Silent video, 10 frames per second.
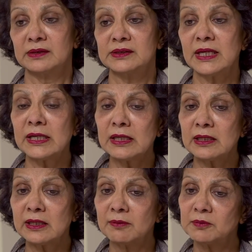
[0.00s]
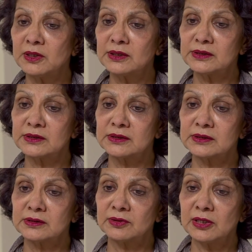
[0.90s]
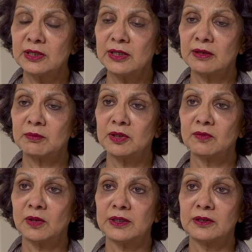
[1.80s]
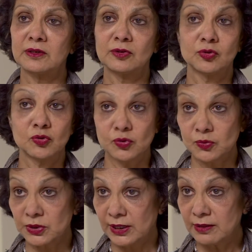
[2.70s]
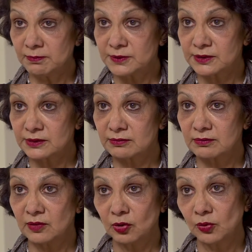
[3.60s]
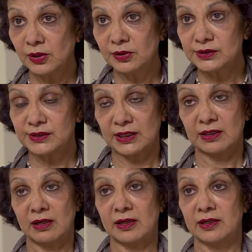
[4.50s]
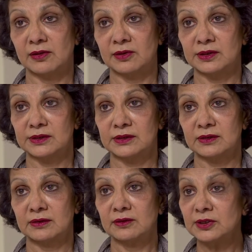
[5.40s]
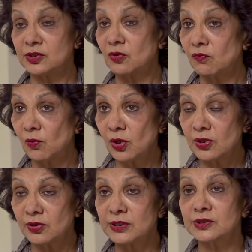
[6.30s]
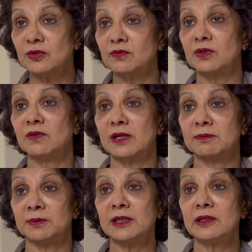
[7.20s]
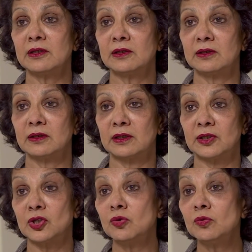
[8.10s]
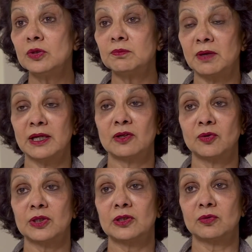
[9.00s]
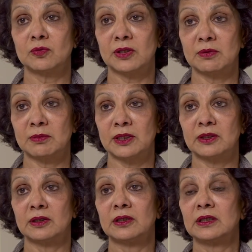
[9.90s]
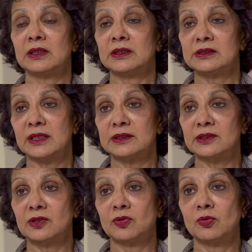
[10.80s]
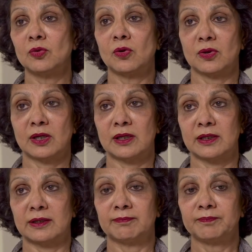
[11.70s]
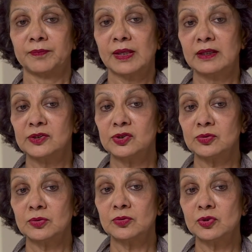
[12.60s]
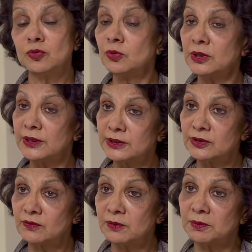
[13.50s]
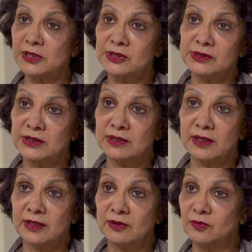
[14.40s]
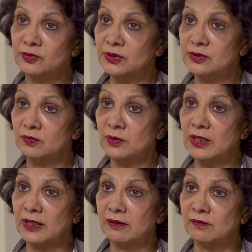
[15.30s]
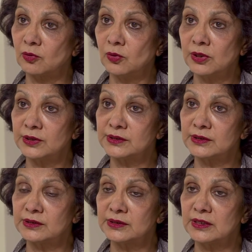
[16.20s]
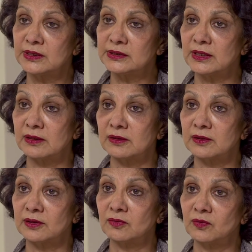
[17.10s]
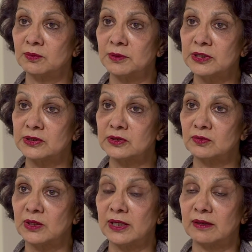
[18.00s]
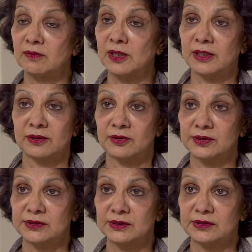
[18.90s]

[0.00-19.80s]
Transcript: Secondly, MDS really can be divided into two types, lower risk higher risk. Risk of what? Risk of developing acute myeloid leukemia is either low or high. So two-thirds of the patients at diagnosis will have lower risk disease and a third of the patients will have higher risk